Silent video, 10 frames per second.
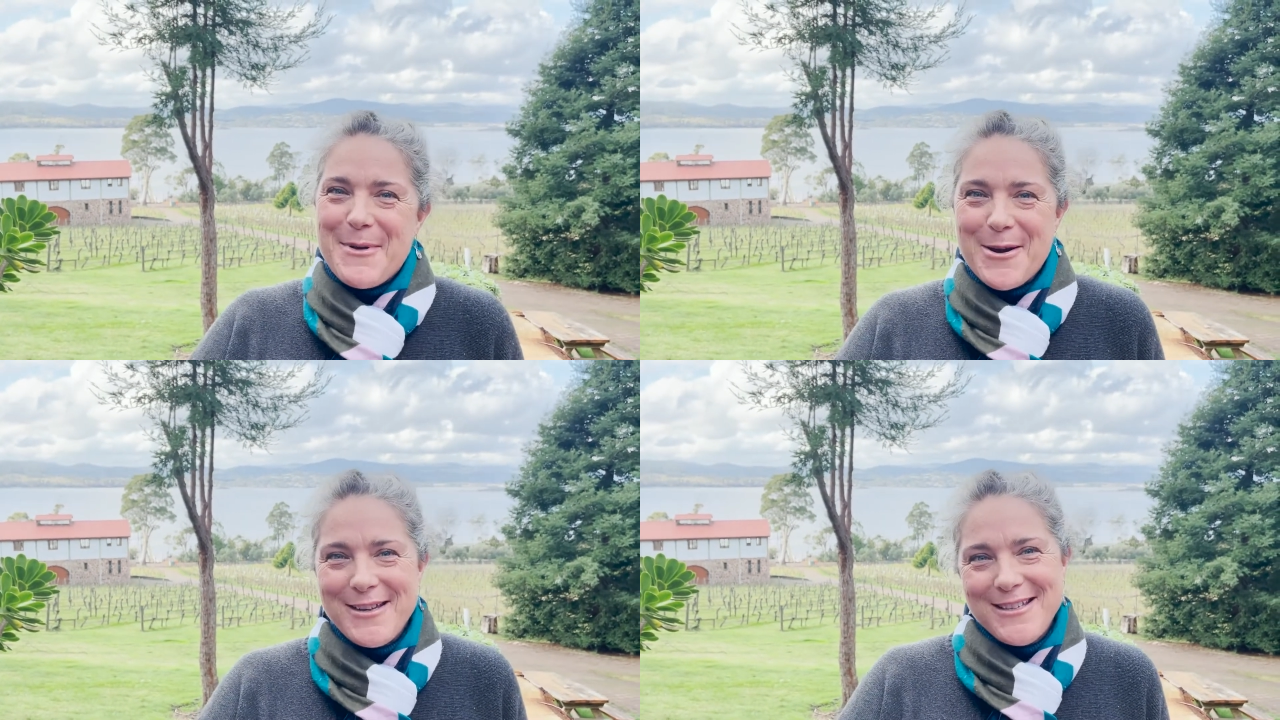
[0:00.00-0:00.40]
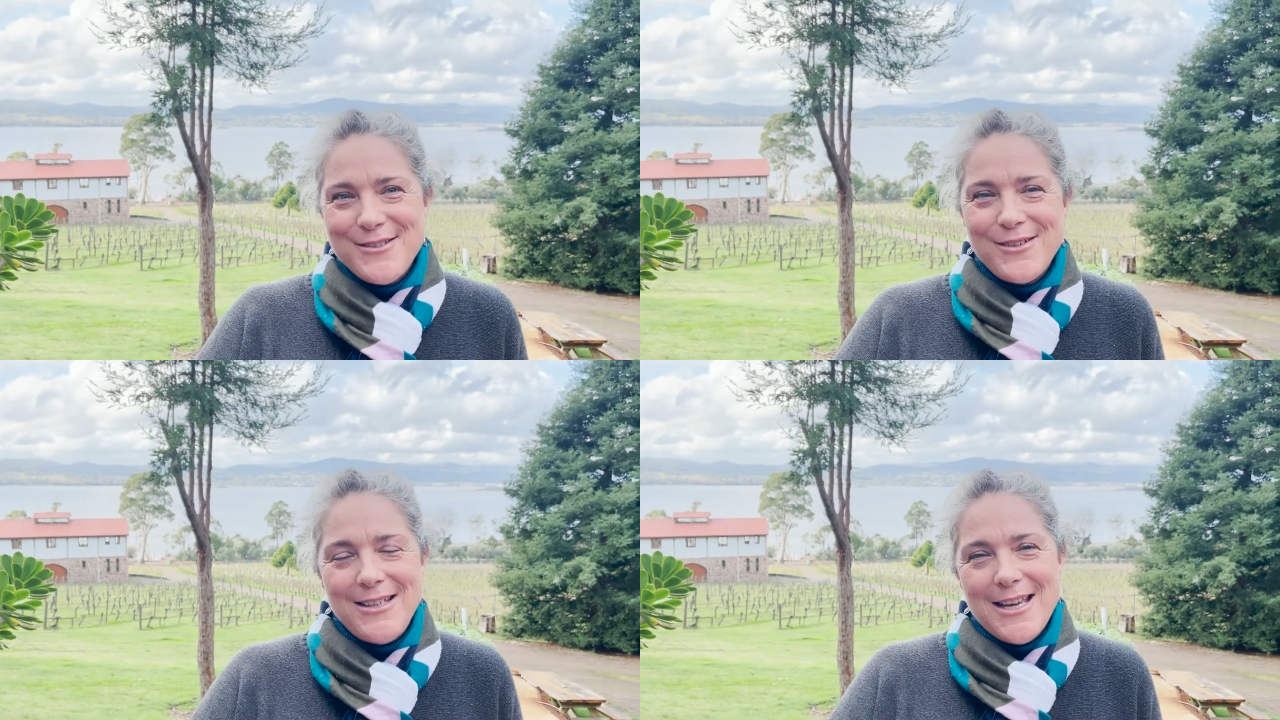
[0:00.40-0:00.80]

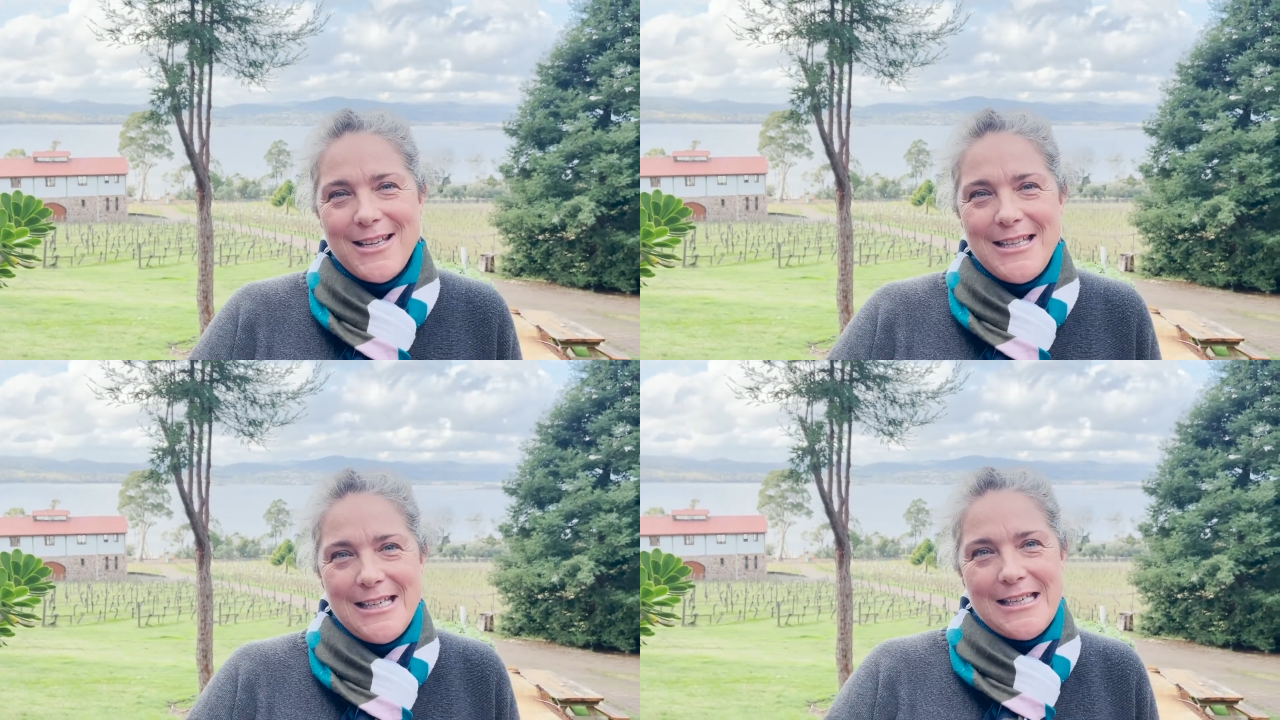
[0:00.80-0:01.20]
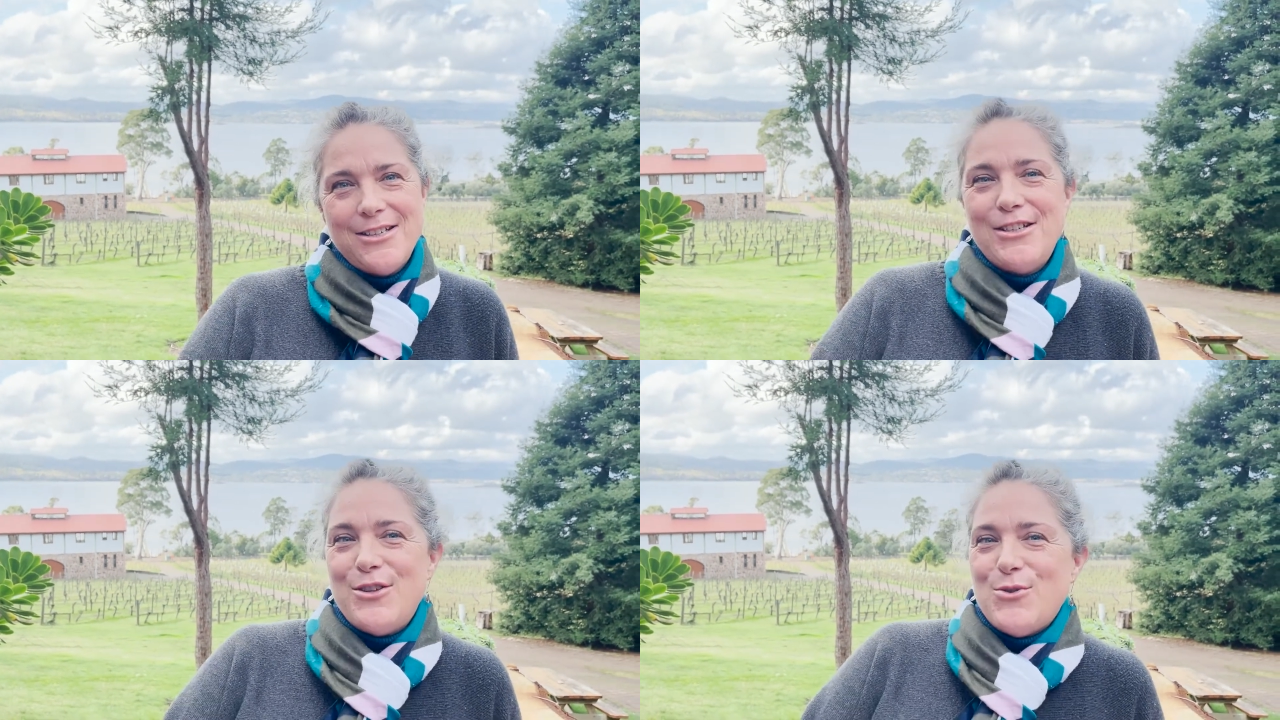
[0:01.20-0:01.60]
Marions Vineyard
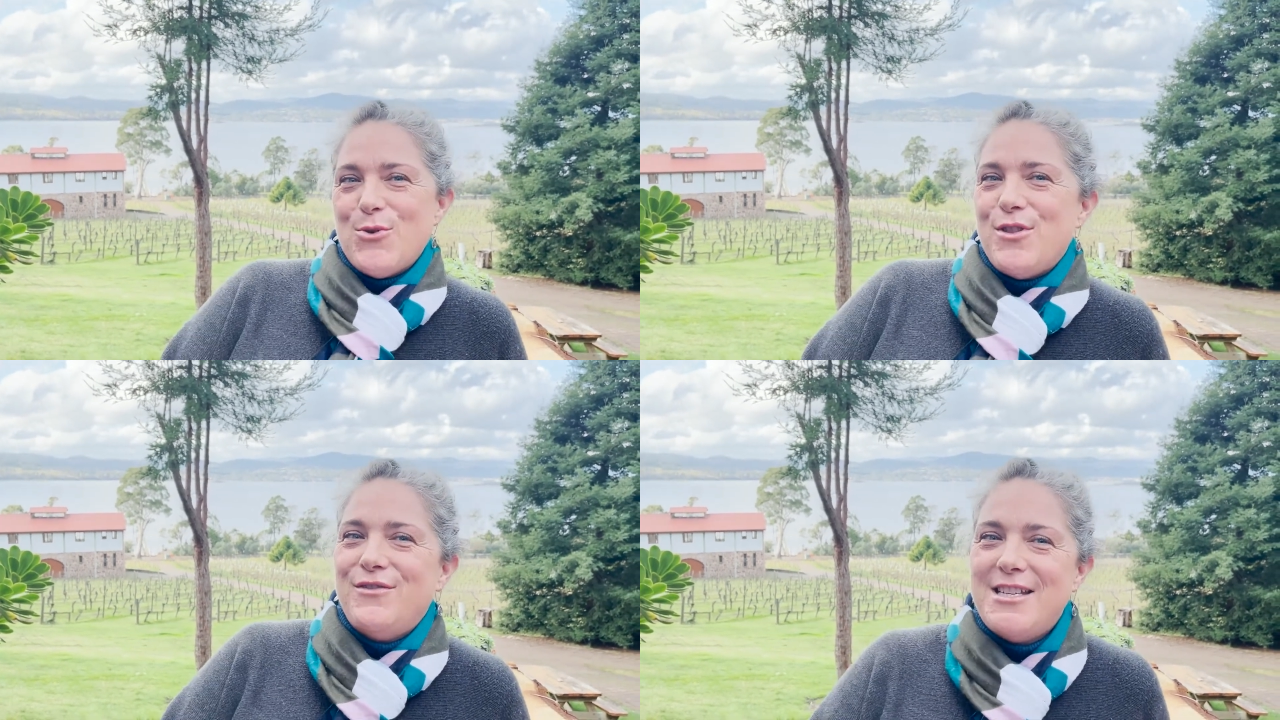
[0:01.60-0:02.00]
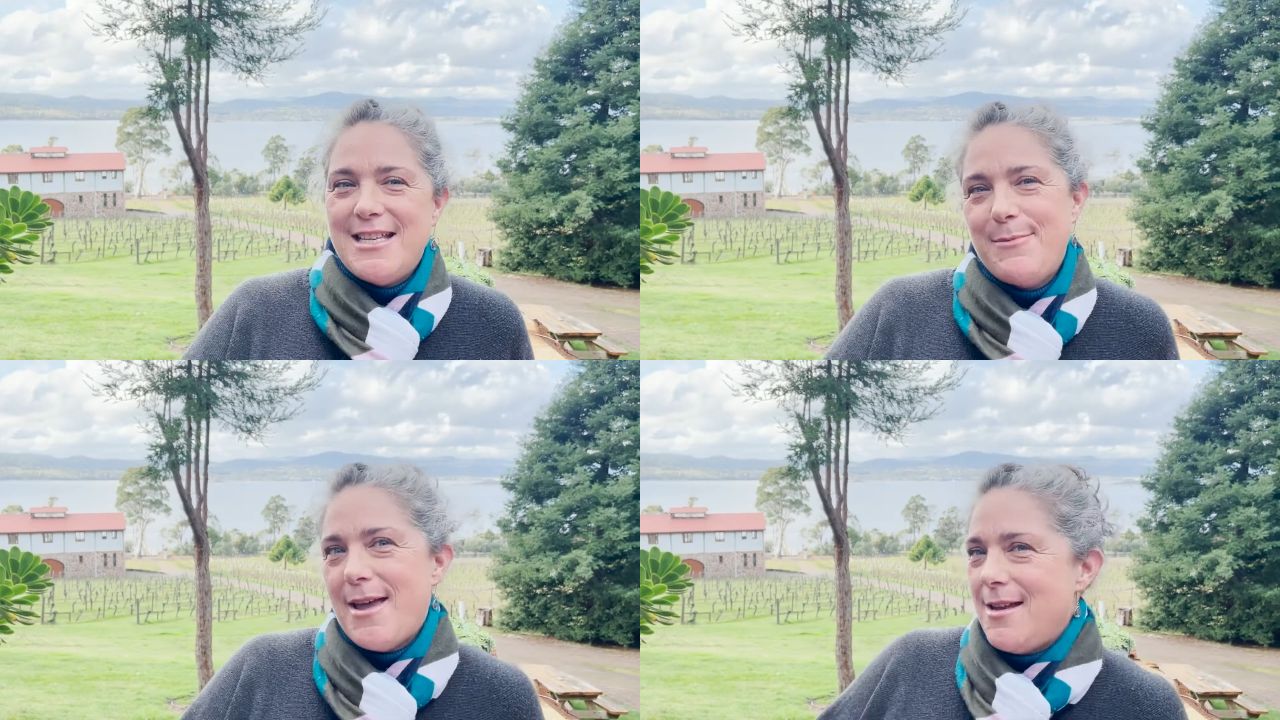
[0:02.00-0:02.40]
here in the north of
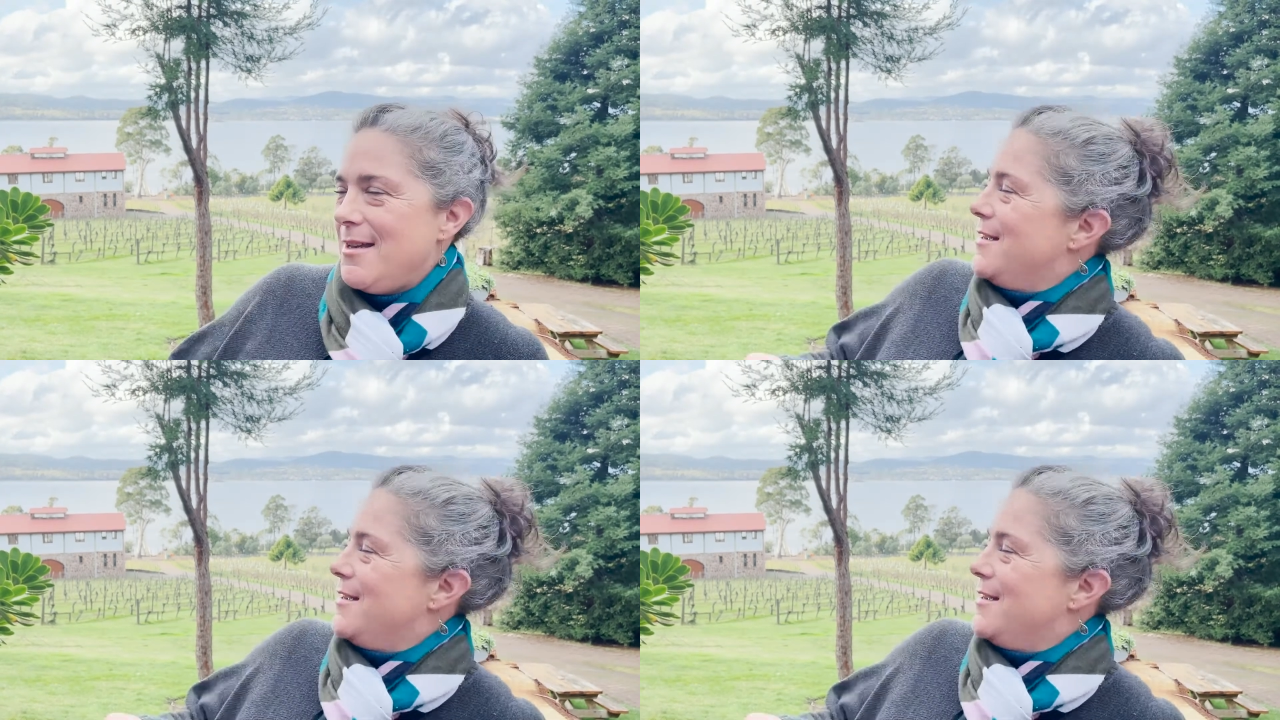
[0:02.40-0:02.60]
Tasmania